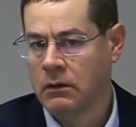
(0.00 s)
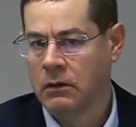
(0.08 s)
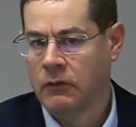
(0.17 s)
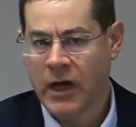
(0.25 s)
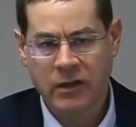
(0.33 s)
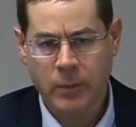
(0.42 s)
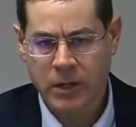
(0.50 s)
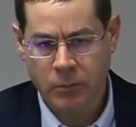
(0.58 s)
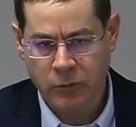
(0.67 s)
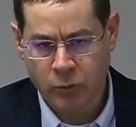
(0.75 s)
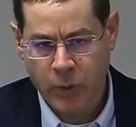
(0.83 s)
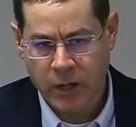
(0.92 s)
That's about the
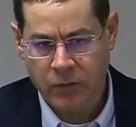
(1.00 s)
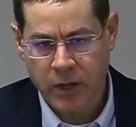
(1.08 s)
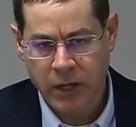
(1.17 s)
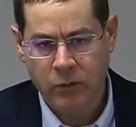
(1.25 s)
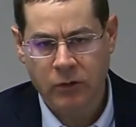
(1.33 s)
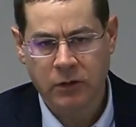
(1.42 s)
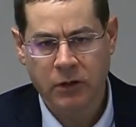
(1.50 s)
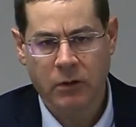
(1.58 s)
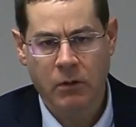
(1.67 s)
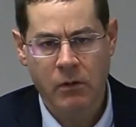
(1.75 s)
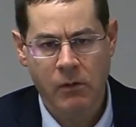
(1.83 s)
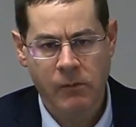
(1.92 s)
most wicked thing you can
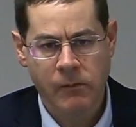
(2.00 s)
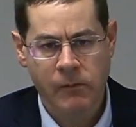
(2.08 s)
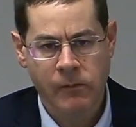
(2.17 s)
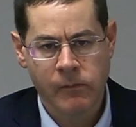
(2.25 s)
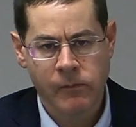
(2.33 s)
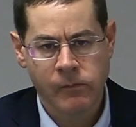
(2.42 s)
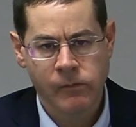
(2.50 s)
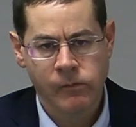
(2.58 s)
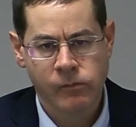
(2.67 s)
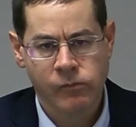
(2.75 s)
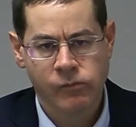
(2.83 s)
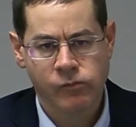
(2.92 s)
do.
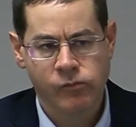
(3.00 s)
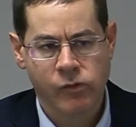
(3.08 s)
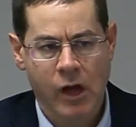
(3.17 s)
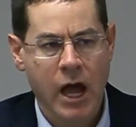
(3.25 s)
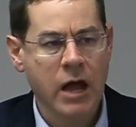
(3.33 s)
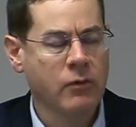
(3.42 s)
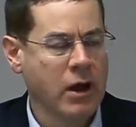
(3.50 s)
I'd